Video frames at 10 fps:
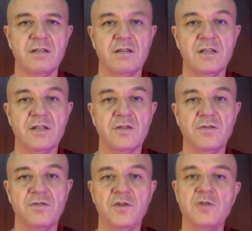They
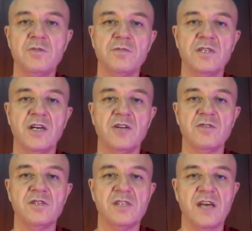don't view
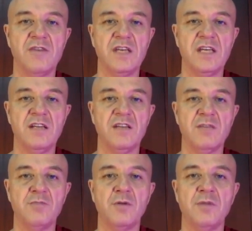themselves as having
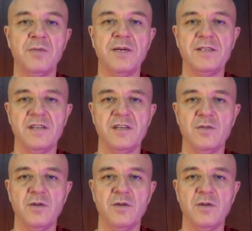anything problematic